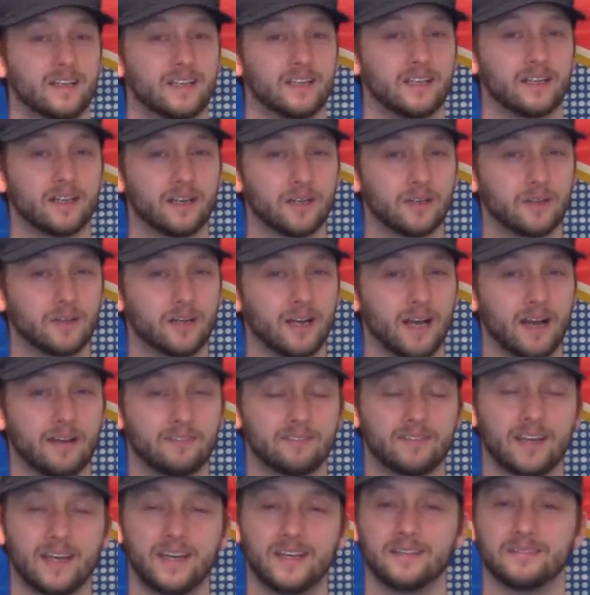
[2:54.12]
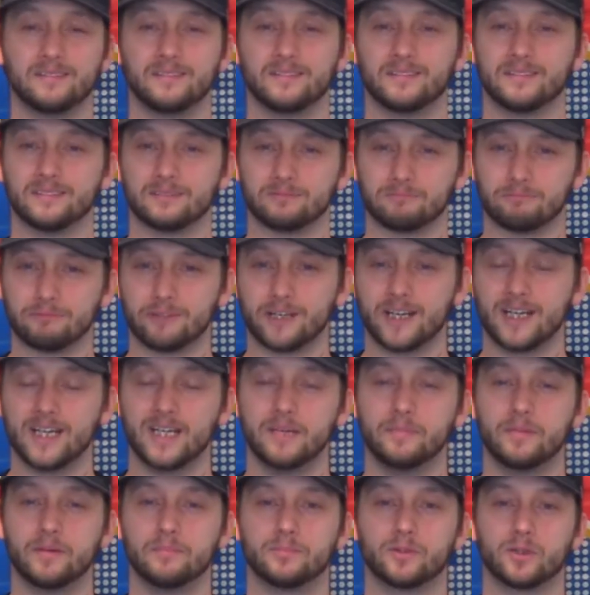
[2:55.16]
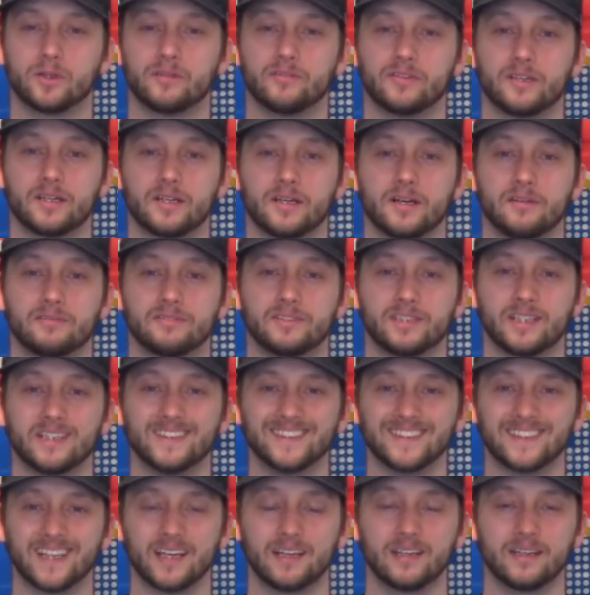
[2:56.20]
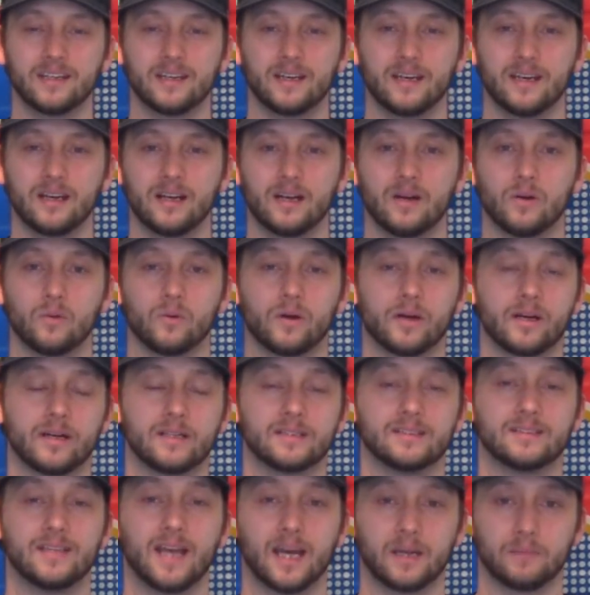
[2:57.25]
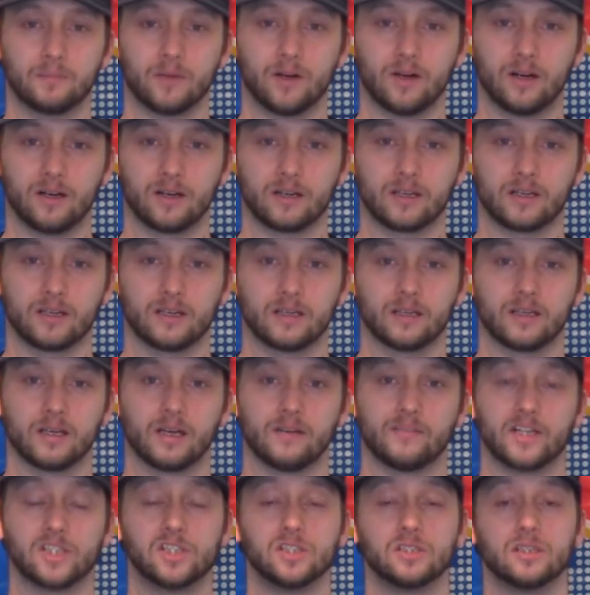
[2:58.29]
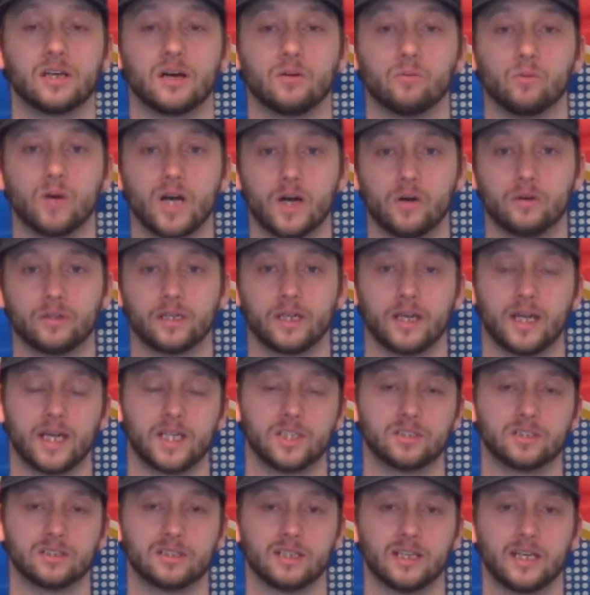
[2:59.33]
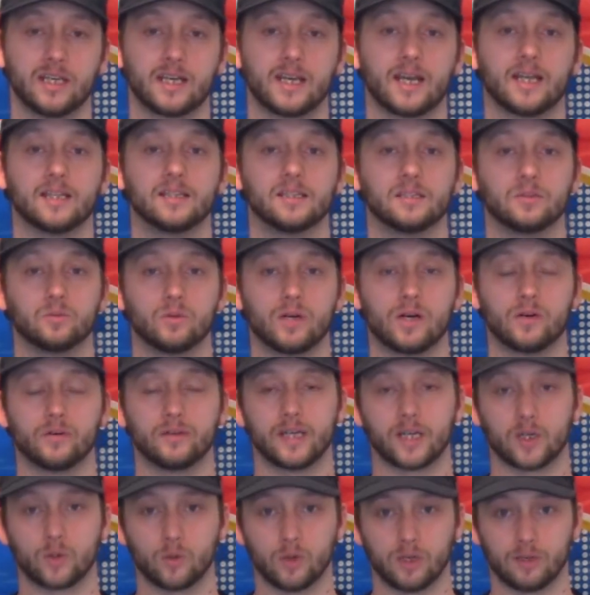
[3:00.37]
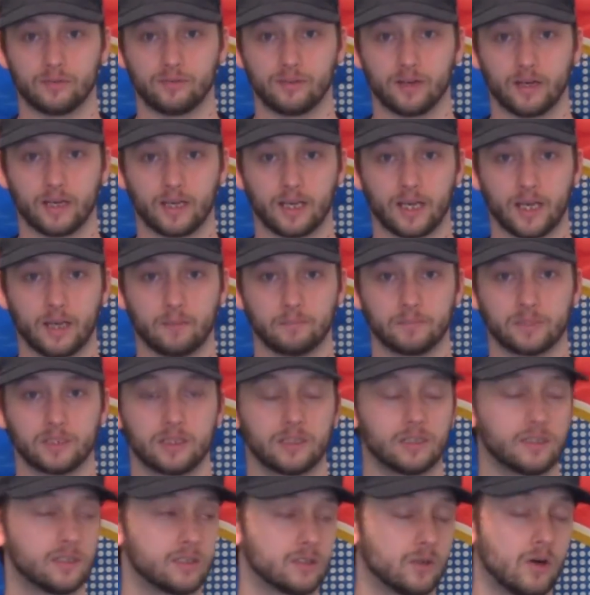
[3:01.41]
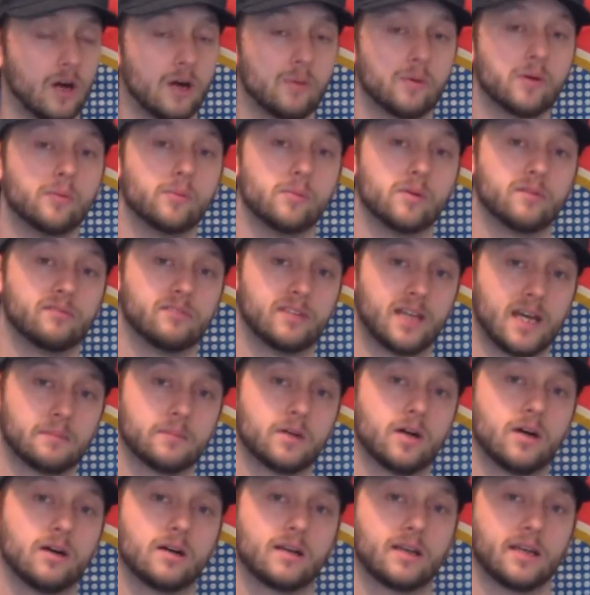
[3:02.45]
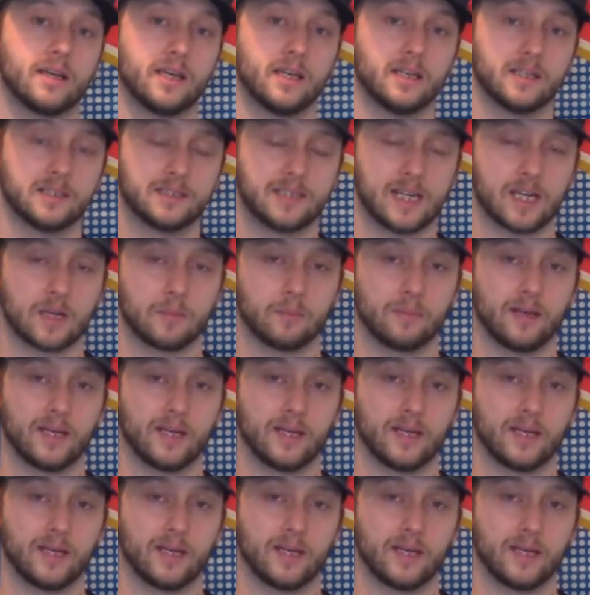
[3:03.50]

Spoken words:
You know, have they really been proven enough since then? Whereas Denmark have actually done well in the Nations League and did well in their qualifying games. So I went with Denmark in second